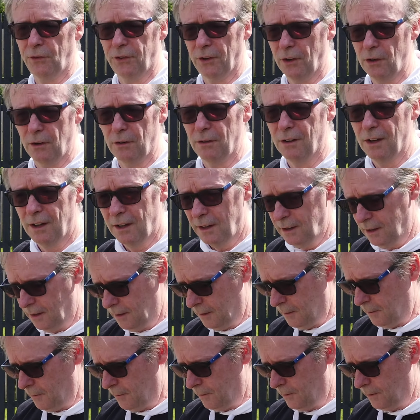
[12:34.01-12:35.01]
So
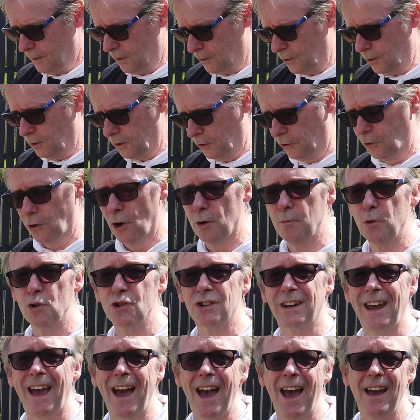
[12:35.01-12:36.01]
there's only so
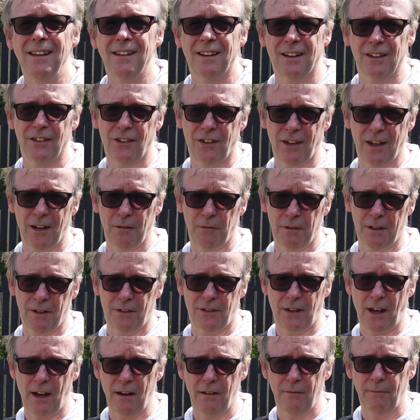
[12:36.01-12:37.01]
much care you can take with a
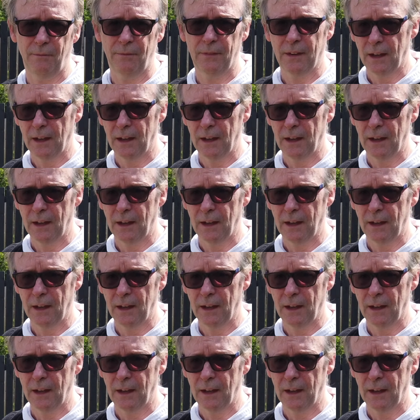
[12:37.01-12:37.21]
tent.